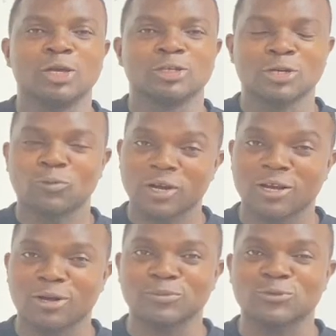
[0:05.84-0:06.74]
You're
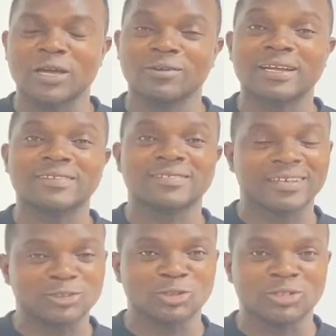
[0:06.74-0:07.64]
welcome to another
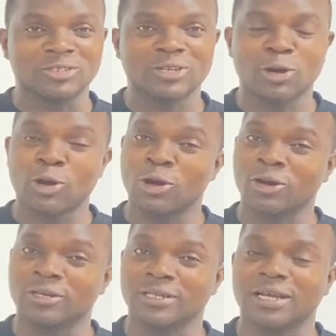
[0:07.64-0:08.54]
session
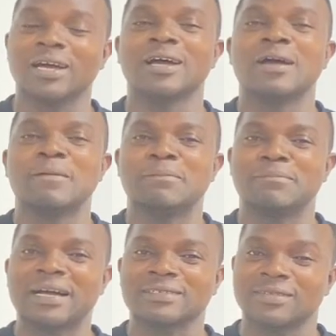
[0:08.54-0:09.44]
on
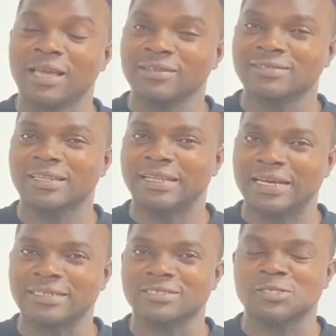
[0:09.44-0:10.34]
Mczaines
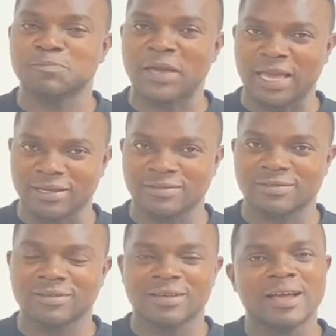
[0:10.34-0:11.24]
Learning
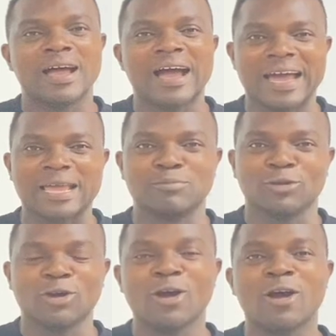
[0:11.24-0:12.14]
Space. I am
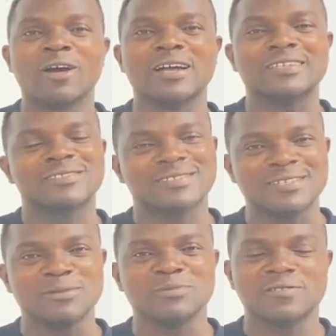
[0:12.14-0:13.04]
your
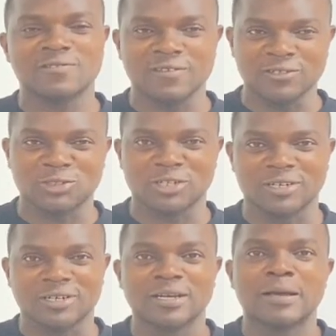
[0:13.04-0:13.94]
esteemed
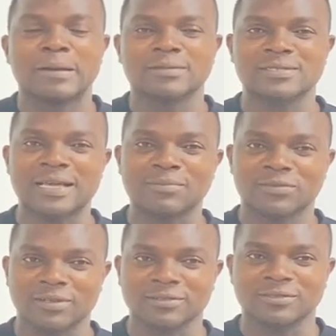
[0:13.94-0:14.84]
teacher,
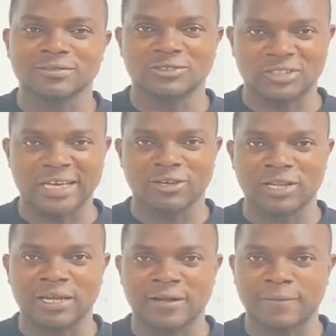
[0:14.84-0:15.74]
Samson
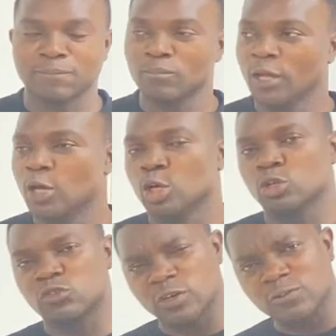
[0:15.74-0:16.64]
Jayola.
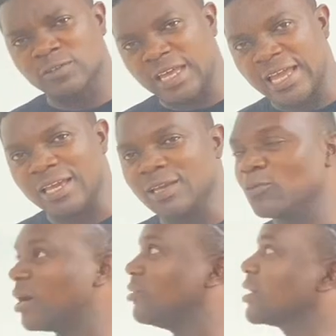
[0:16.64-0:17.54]
So today
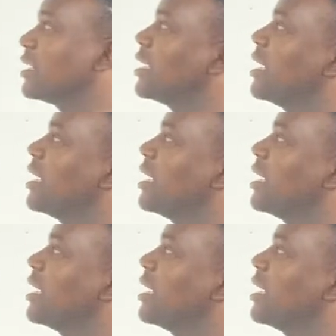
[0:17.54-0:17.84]
we're looking